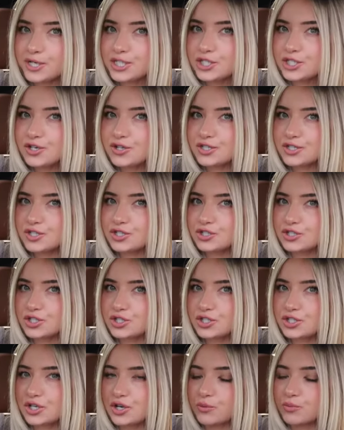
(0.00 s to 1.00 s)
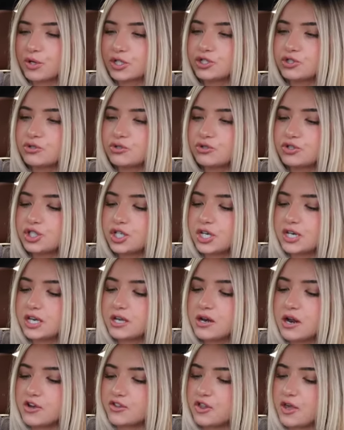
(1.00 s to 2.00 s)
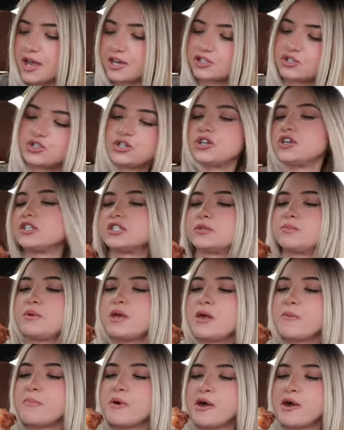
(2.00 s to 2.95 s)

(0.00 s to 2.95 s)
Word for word: I'm pretty sure this is just the original chicken, not the extra crispy,